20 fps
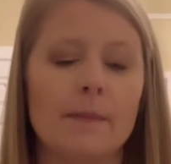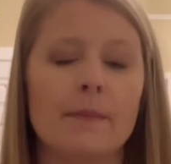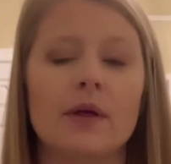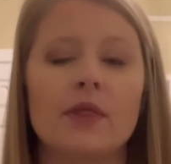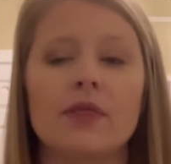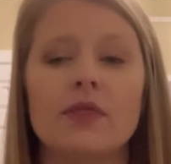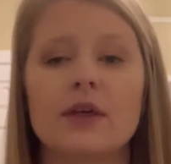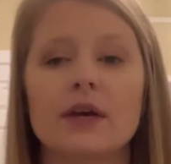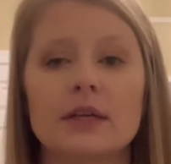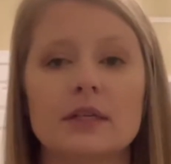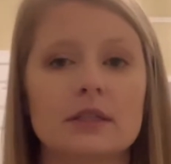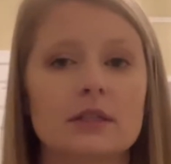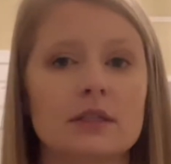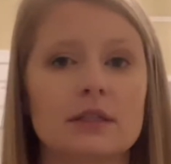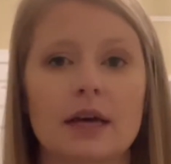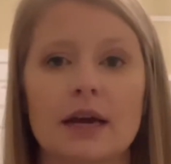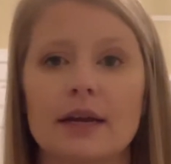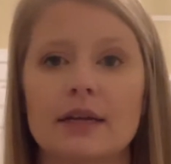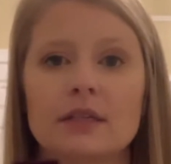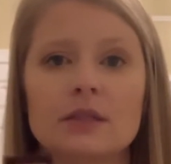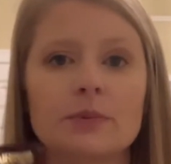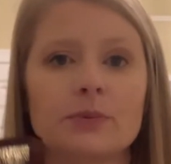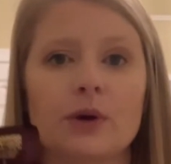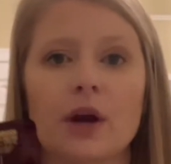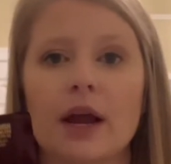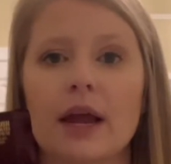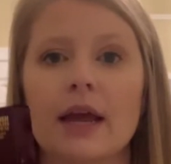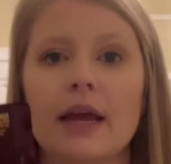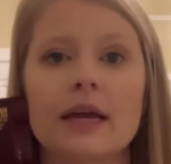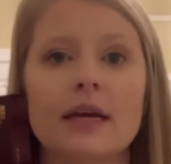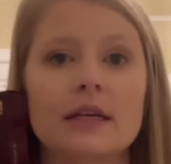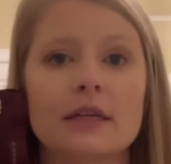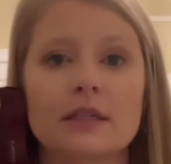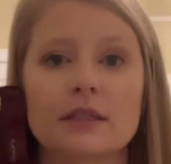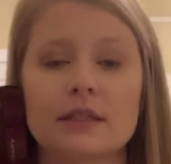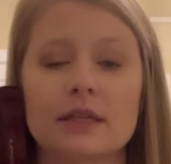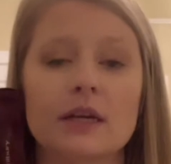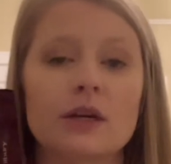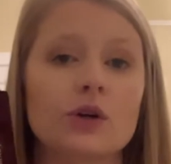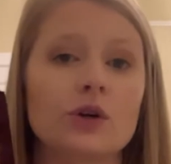This setting spray
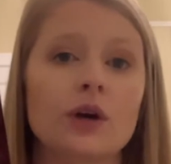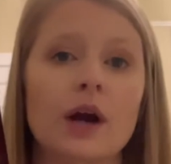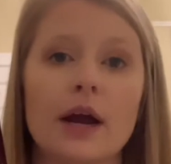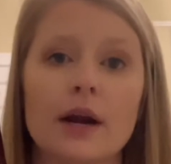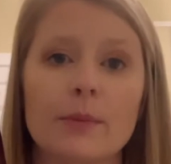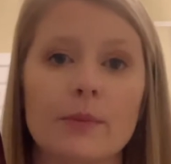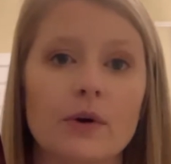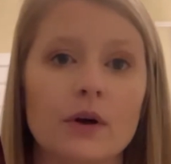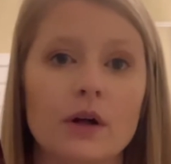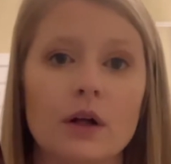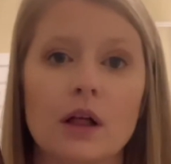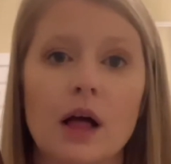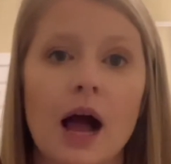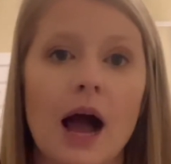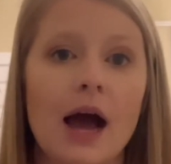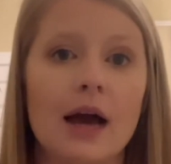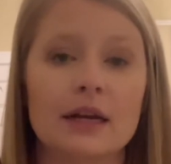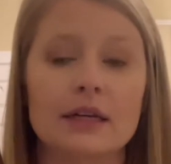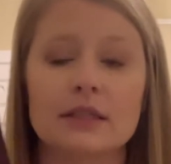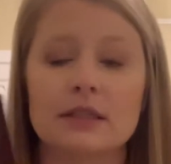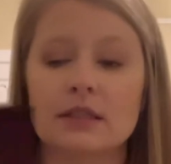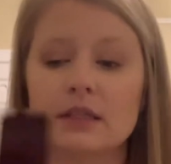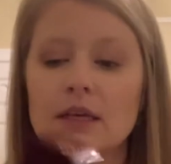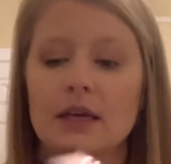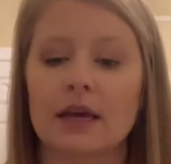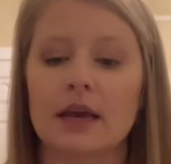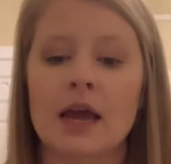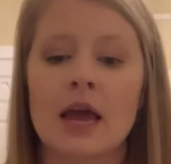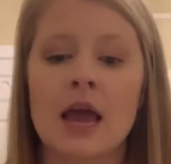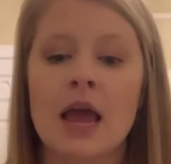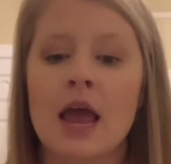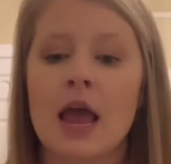is incredible, honestly.